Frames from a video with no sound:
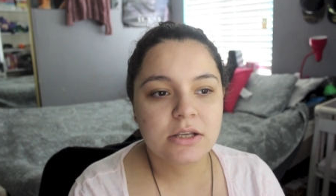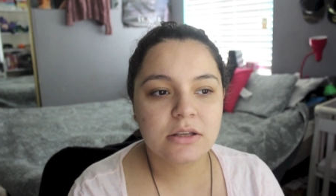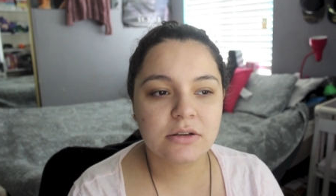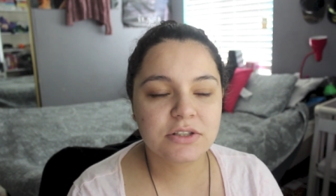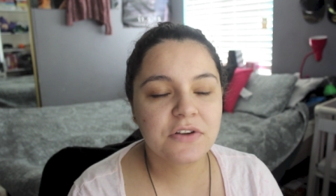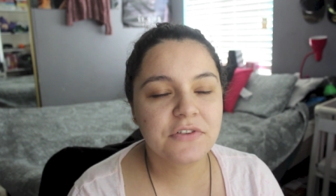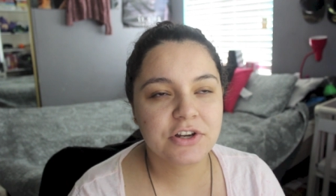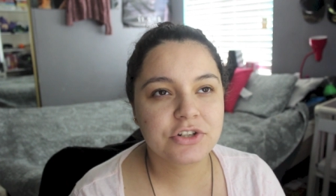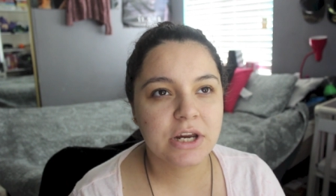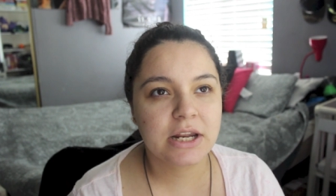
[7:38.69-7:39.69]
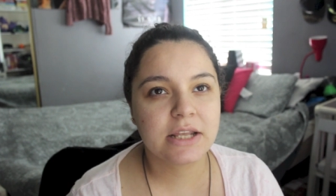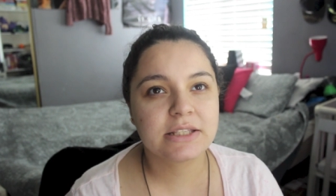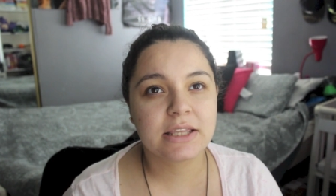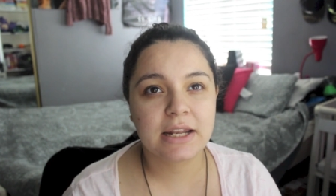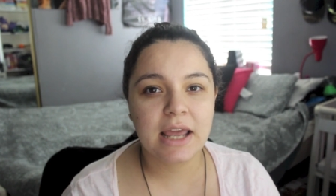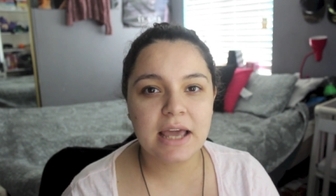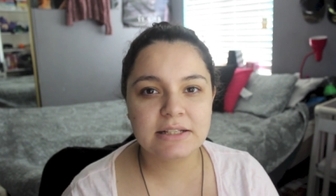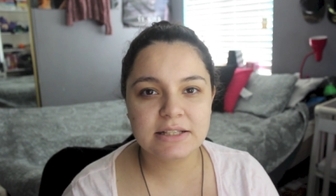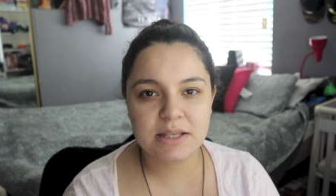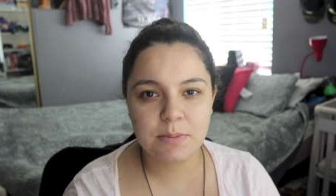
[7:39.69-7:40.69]
So I was so frustrated, so then I
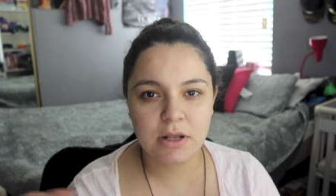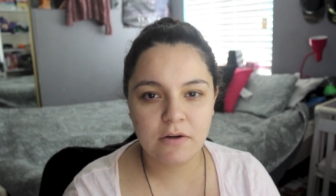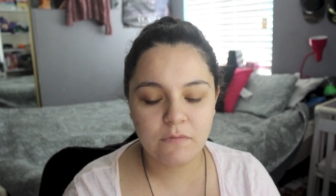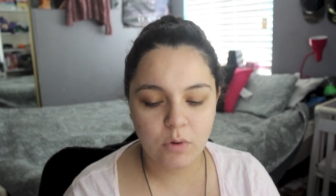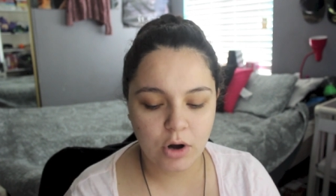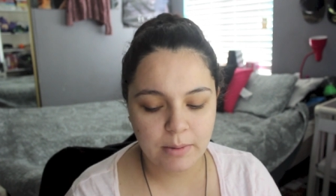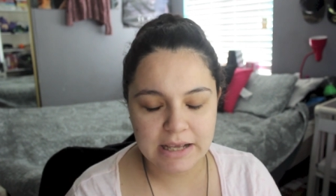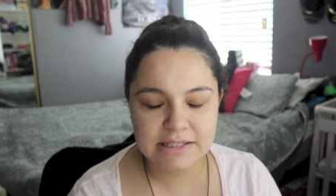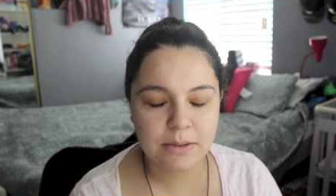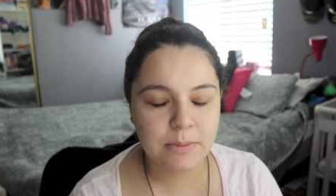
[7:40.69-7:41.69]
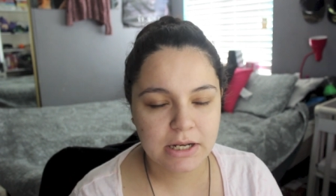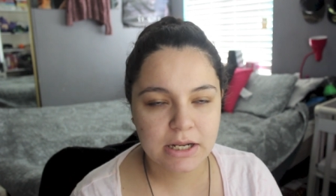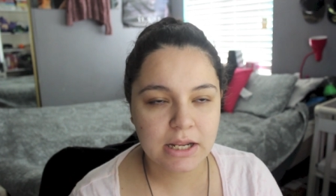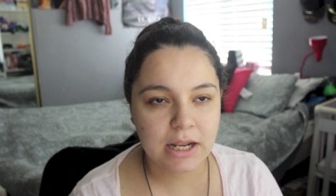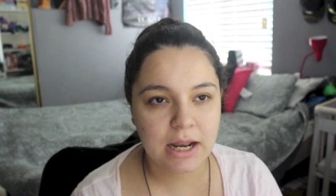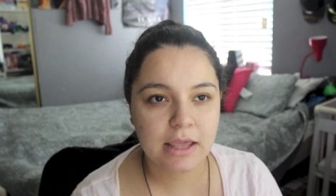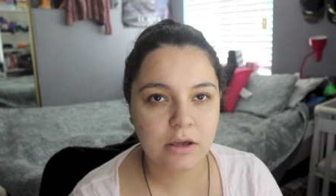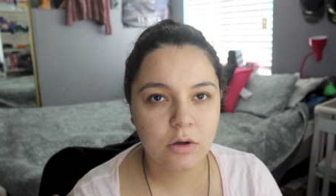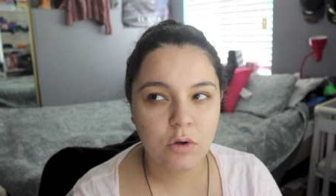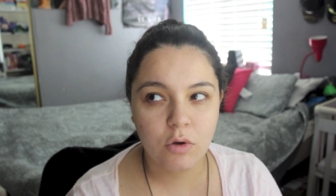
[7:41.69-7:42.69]
had to submit a form. I submitted it like
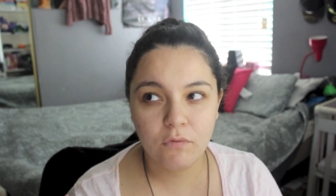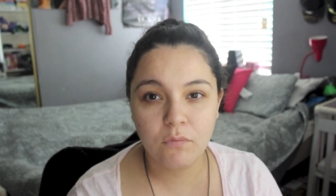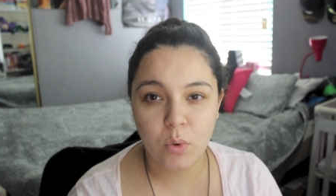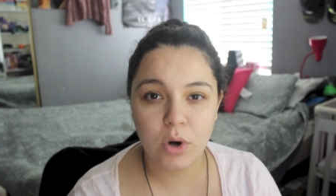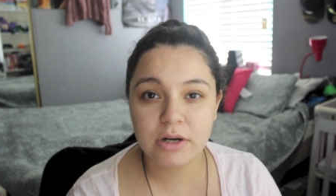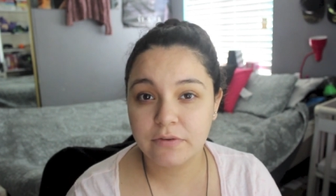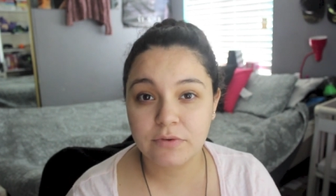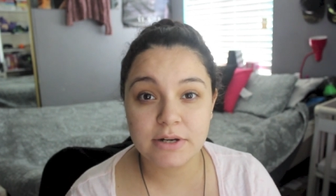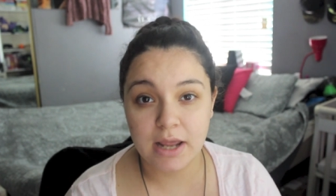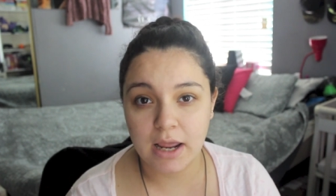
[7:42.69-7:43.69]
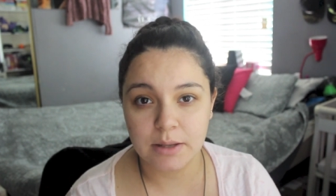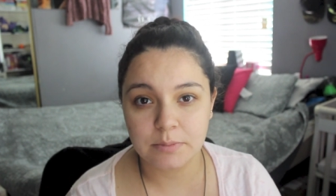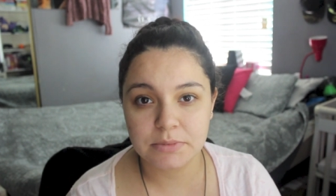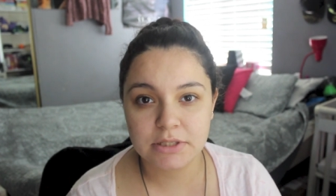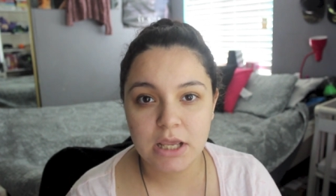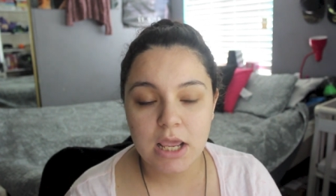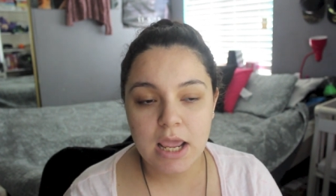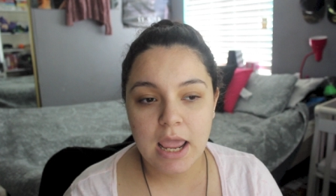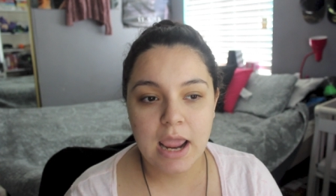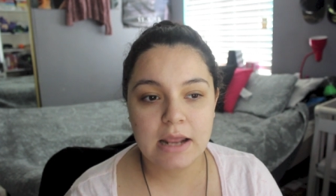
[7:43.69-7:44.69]
four different times,
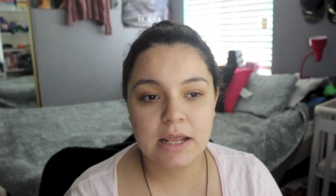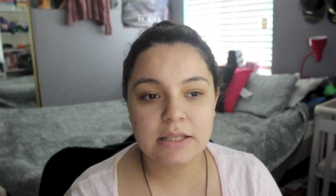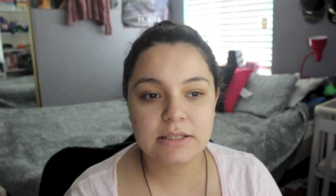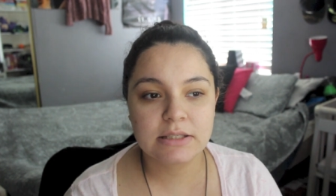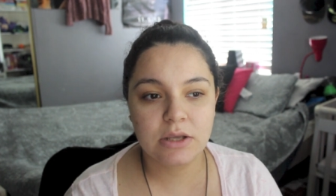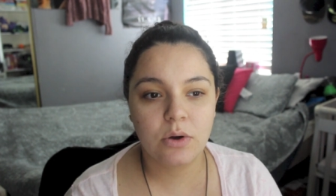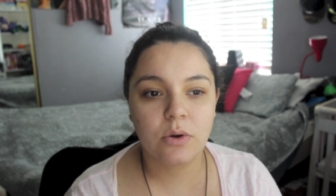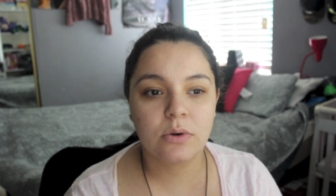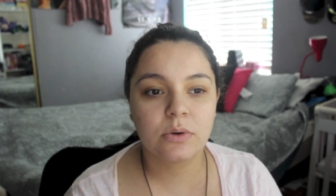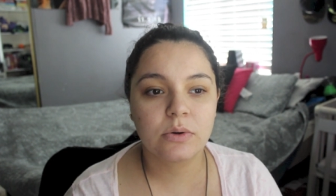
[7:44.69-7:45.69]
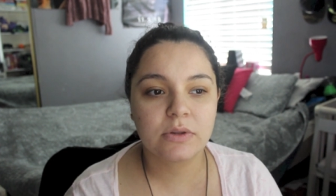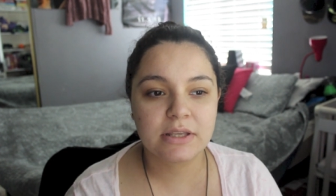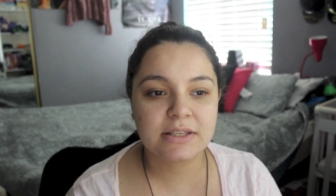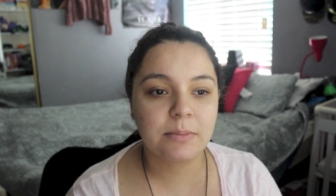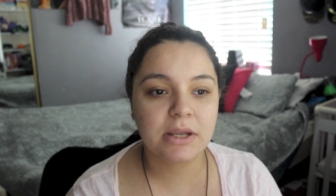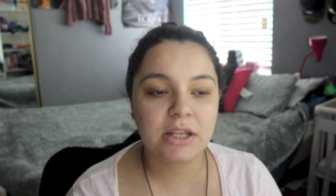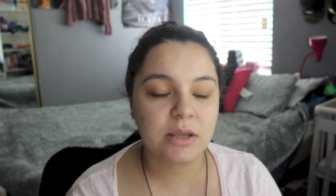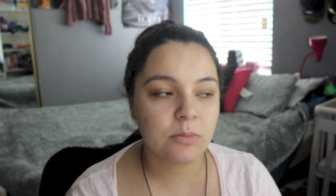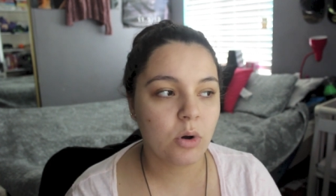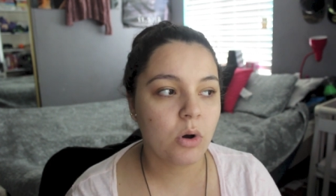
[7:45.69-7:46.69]
and it's still, they sent me an
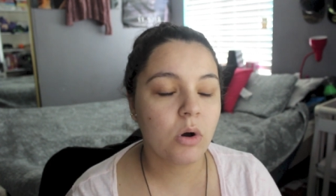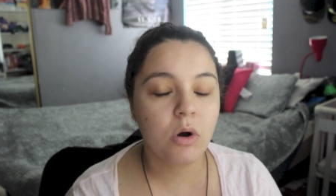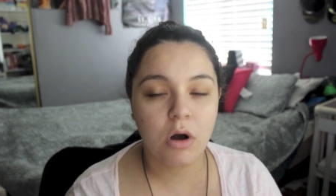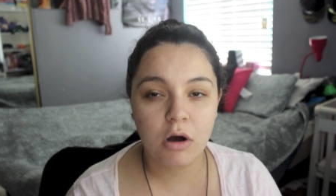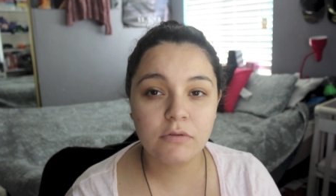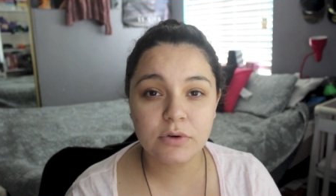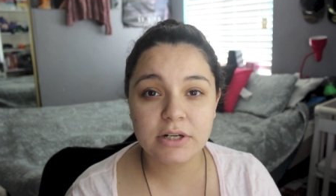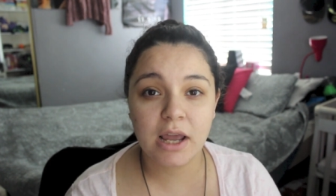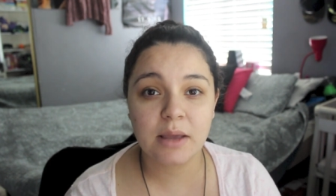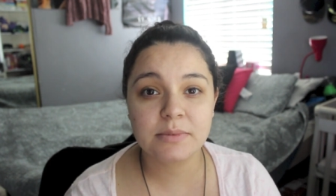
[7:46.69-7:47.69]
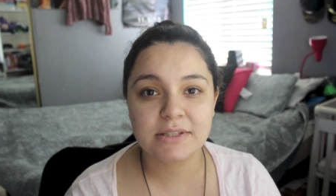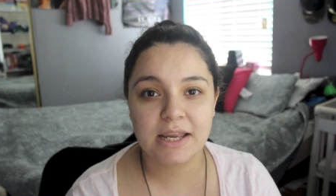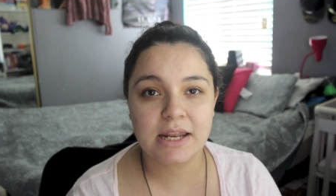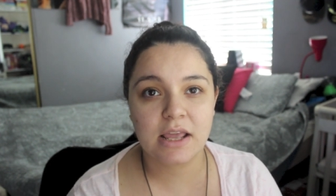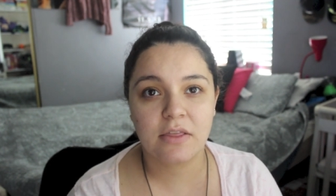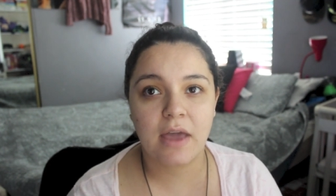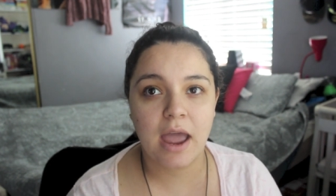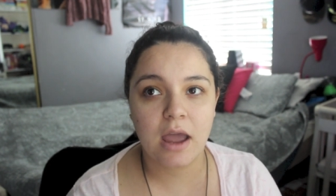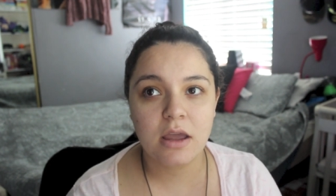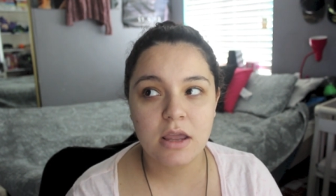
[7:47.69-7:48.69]
email all four times stating
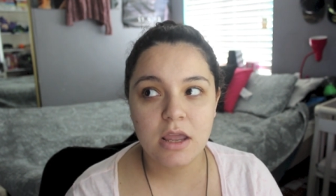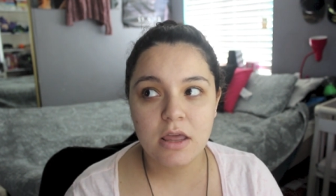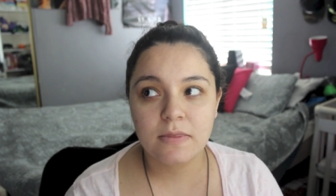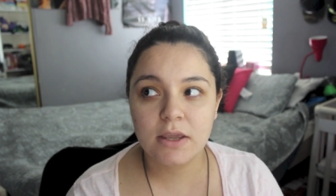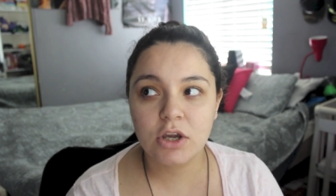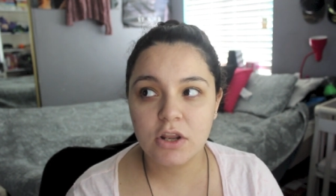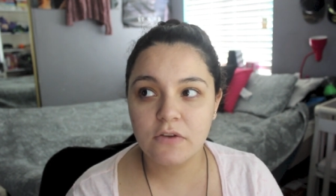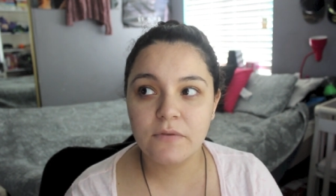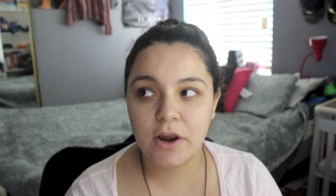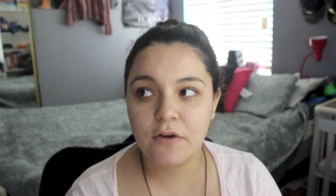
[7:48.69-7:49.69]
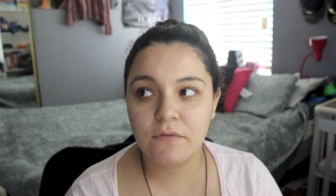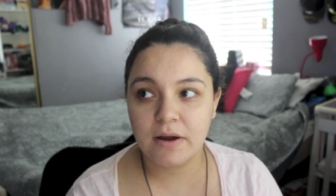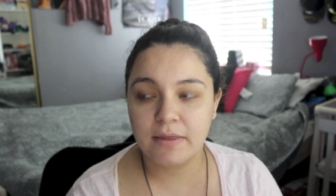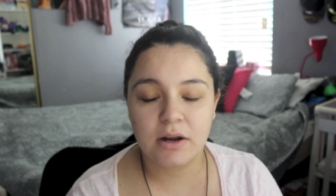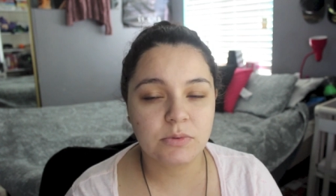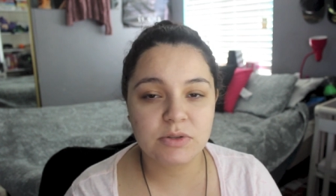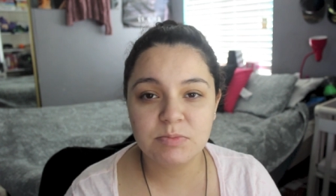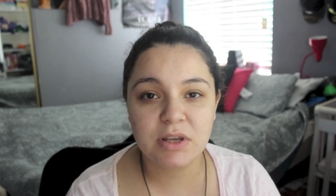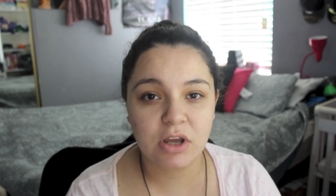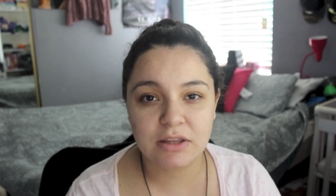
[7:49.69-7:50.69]
that they couldn't verify that it was
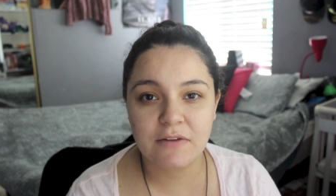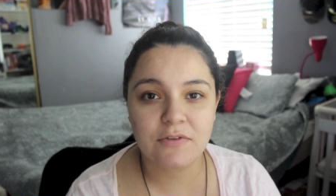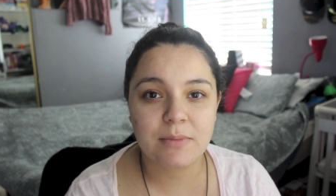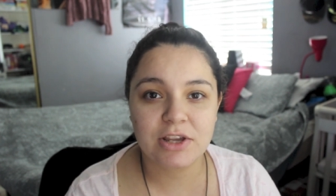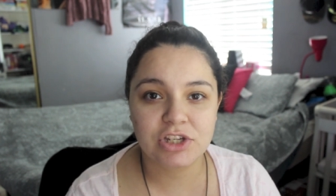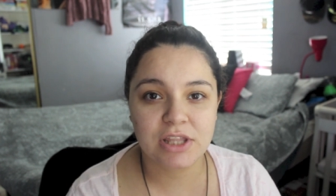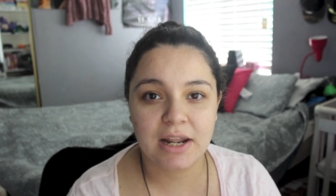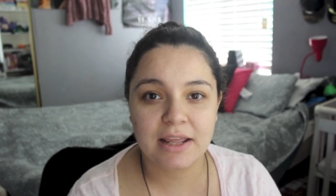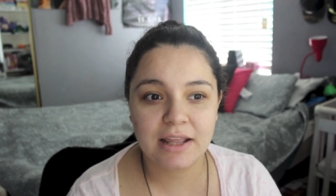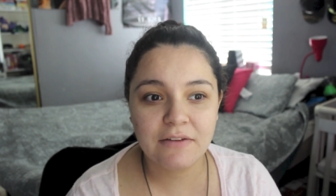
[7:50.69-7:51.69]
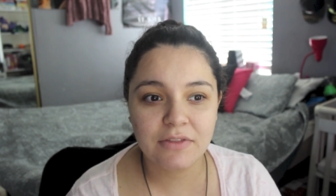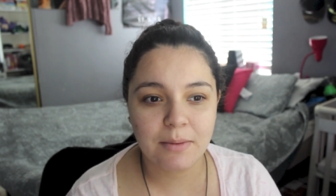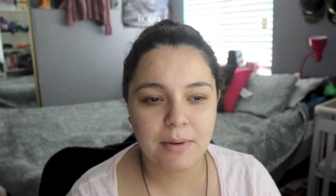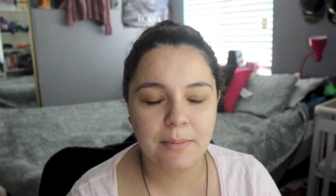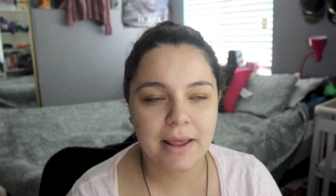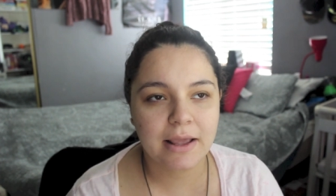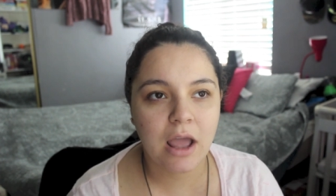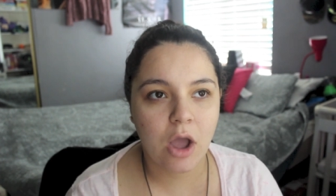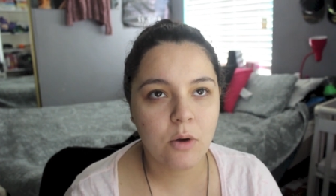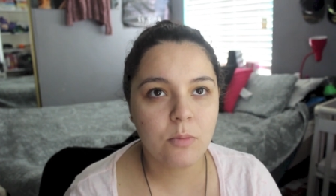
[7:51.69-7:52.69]
me on the information that I gave them. I'm like,
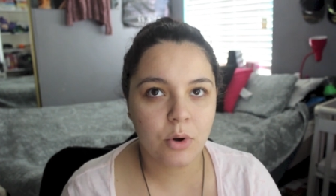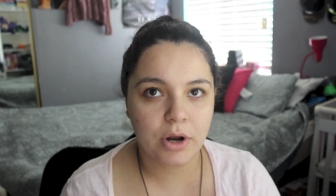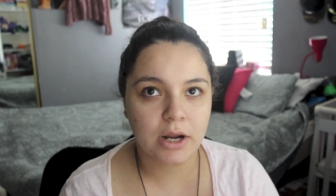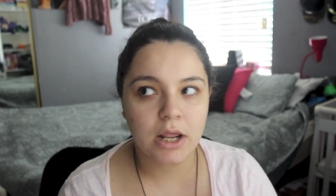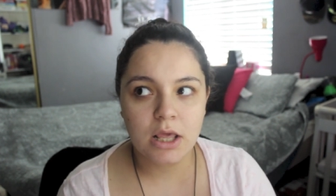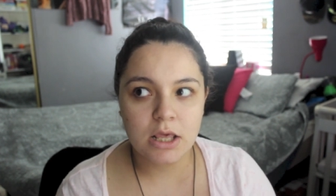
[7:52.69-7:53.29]
how more